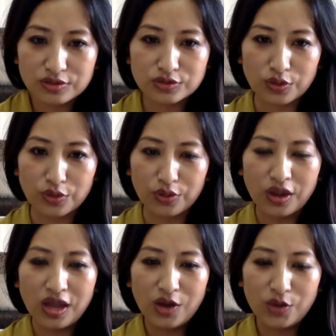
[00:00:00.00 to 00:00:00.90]
So
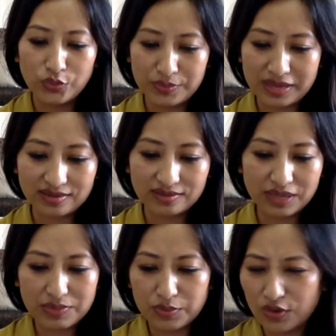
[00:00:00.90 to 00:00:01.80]
women
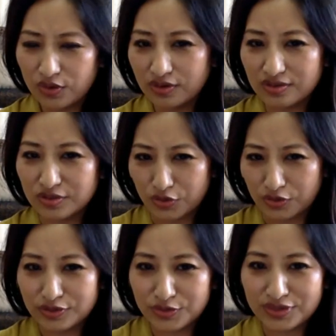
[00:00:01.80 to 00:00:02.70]
may be more
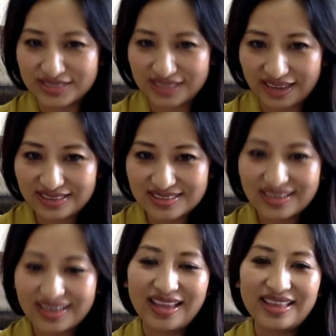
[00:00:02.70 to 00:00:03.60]
drawn towards that.
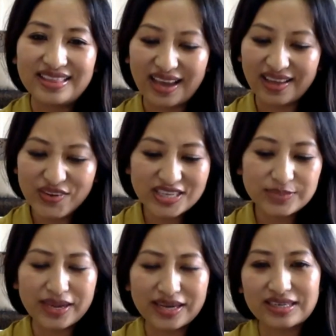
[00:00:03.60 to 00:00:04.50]
The other
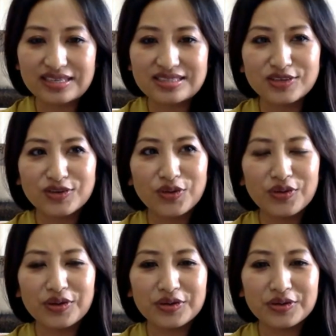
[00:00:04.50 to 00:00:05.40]
aspect is, you know,